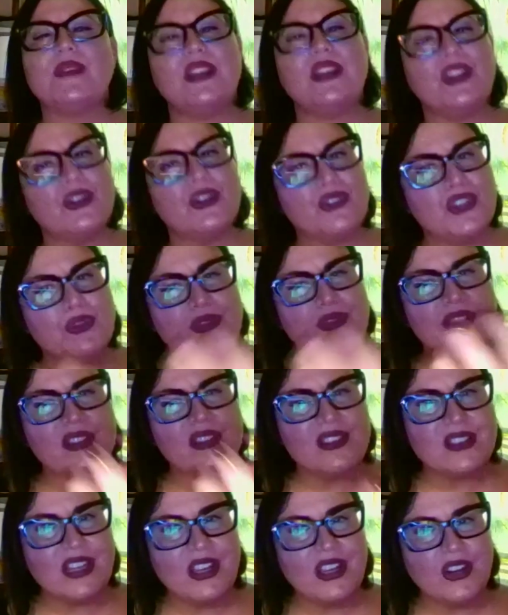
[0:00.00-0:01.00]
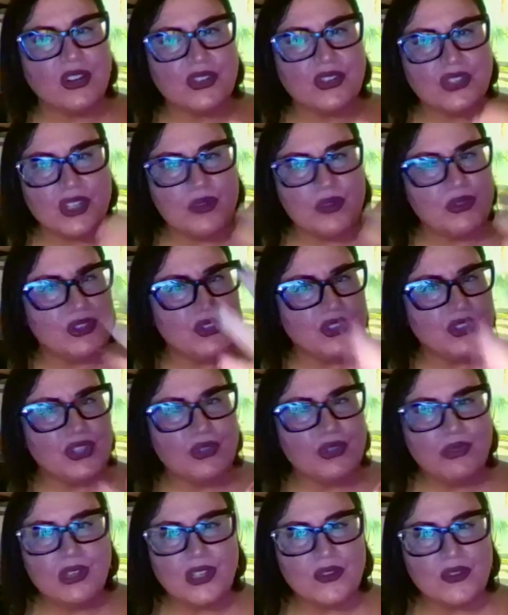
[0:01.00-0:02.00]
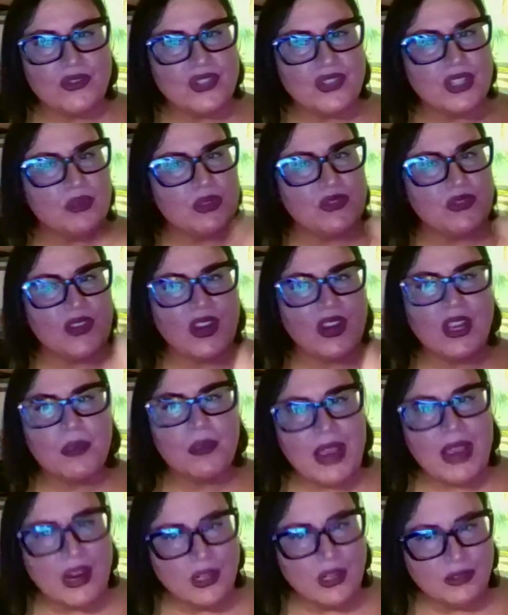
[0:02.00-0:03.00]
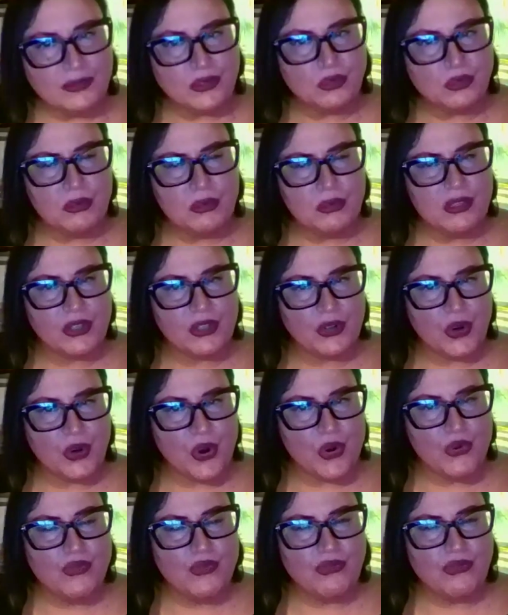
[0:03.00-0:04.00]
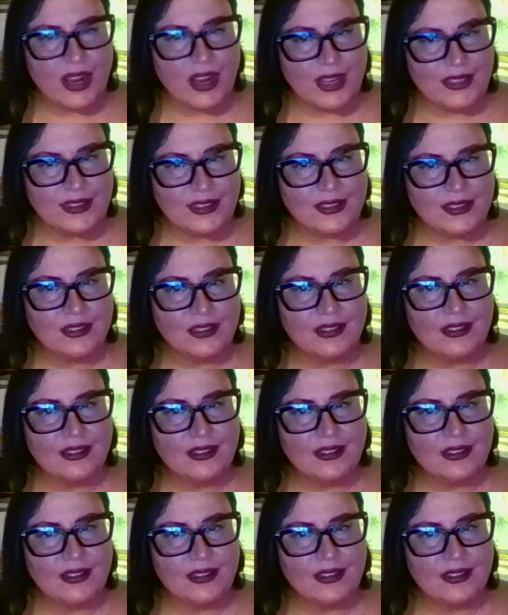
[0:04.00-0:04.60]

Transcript: you know, she was a seer. She was intuitive. She was a very powerful woman in her own right.